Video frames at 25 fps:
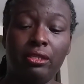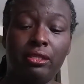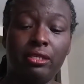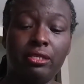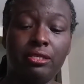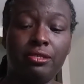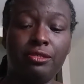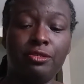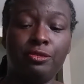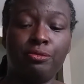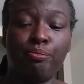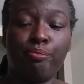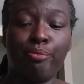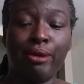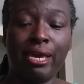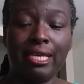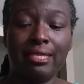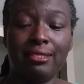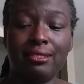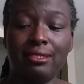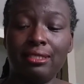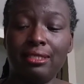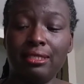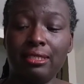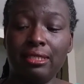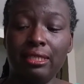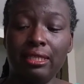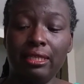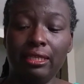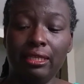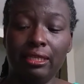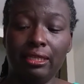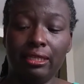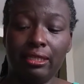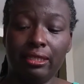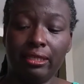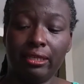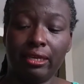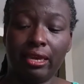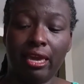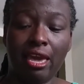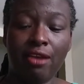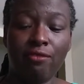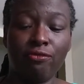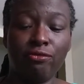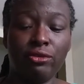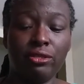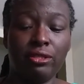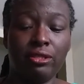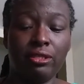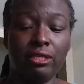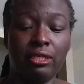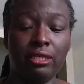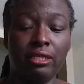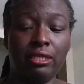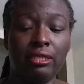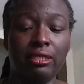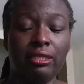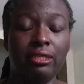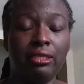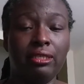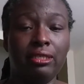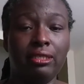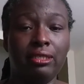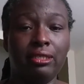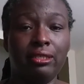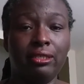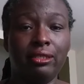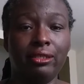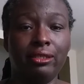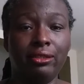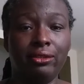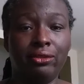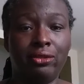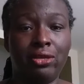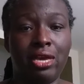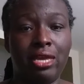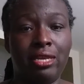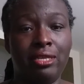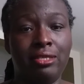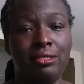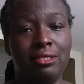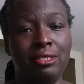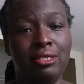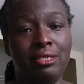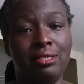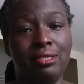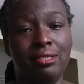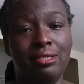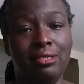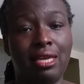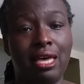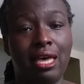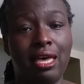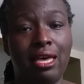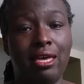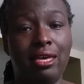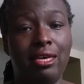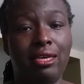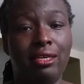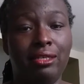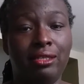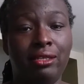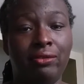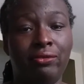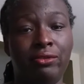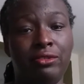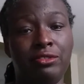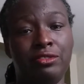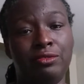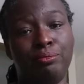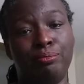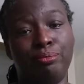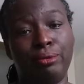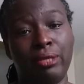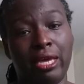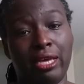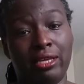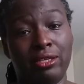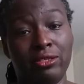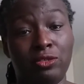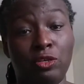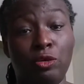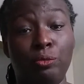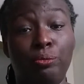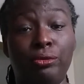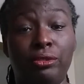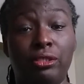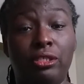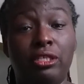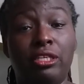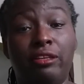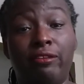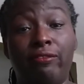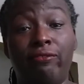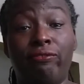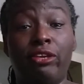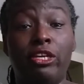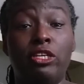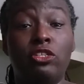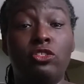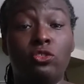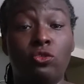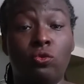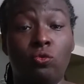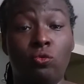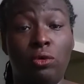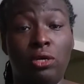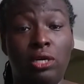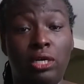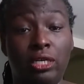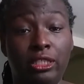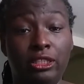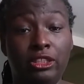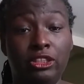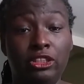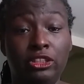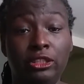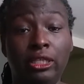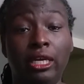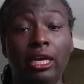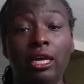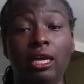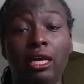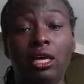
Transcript: This is basically everything that is inside of this black soap and honey facial wash.